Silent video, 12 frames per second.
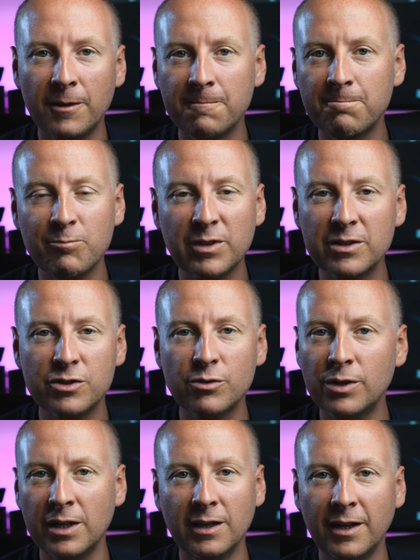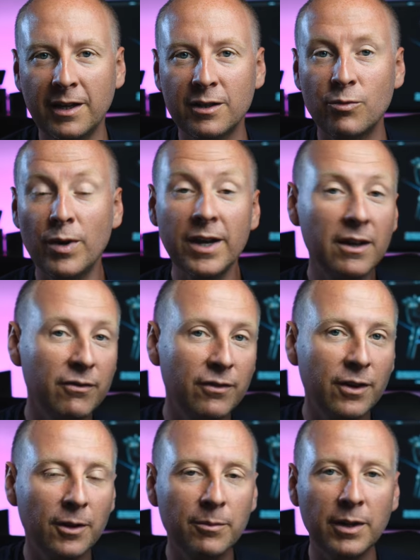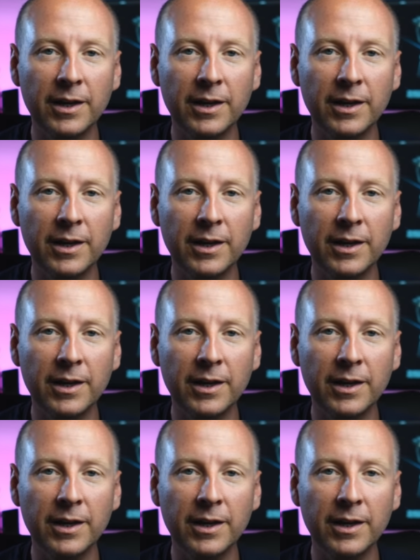and shooting like wedding film,